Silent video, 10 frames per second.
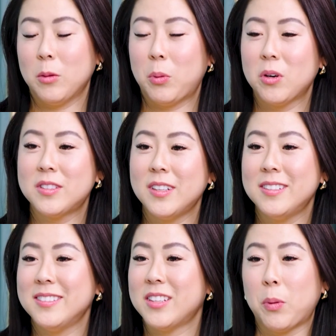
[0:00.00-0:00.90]
the
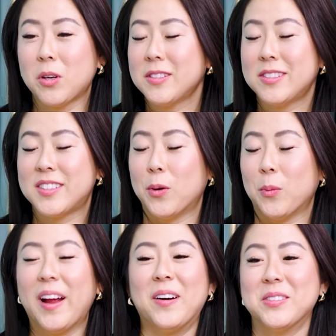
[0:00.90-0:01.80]
person's still
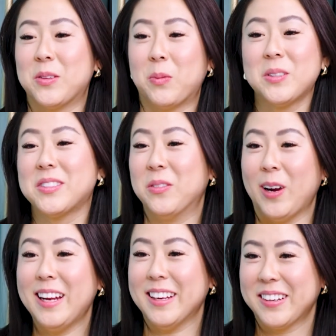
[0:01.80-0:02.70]
around, so the person
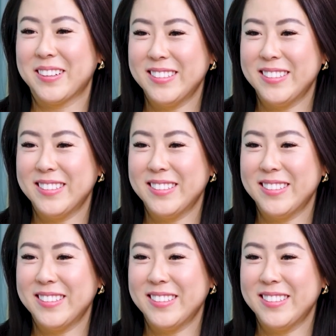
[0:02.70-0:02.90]
waited.